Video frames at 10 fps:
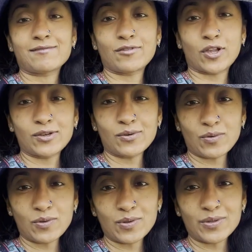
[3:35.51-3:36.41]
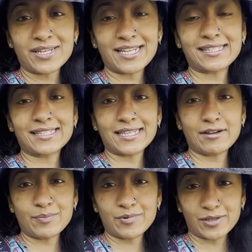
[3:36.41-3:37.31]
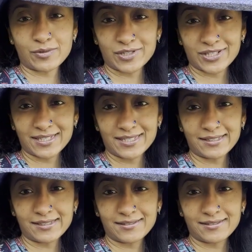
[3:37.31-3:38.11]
Follow all the necessary precautions,